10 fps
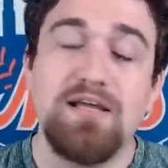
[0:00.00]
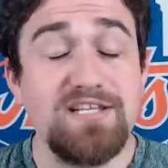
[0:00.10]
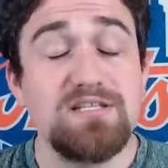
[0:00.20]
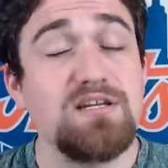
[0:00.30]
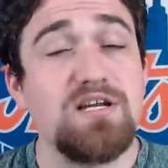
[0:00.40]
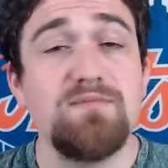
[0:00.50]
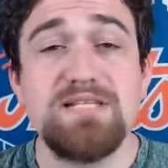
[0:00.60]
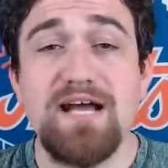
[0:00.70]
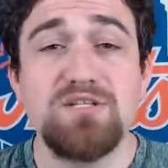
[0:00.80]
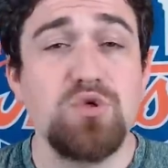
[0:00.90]
It's going to come
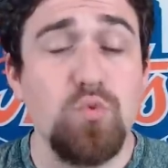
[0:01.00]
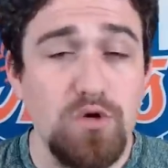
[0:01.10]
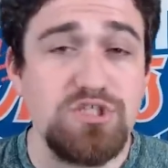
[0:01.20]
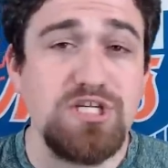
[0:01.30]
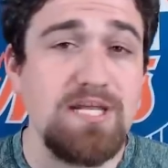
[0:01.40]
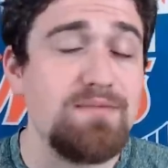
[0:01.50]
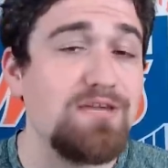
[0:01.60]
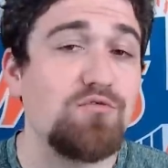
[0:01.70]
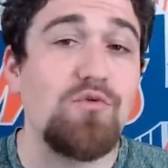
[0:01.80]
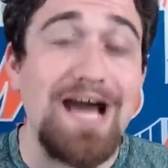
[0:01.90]
down to which team
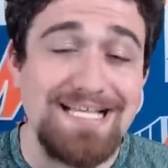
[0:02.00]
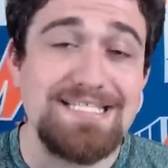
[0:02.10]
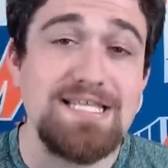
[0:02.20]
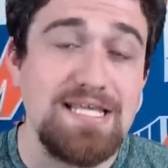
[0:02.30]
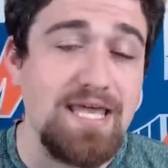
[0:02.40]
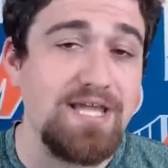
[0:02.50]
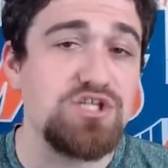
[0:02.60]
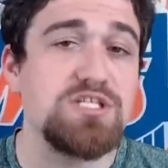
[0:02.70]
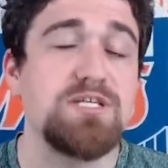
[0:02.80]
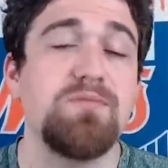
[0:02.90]
can rise to the
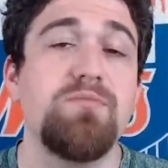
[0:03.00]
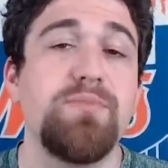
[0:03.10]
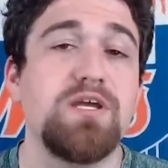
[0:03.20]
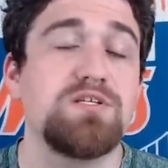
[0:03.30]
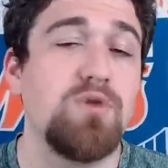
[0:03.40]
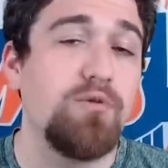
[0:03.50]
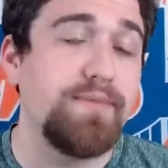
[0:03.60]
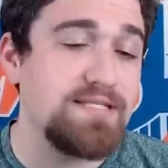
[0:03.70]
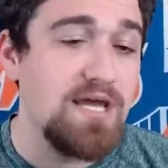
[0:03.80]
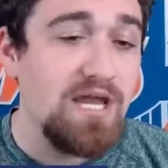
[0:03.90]
occasion in some of the biggest
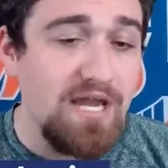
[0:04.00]
moments.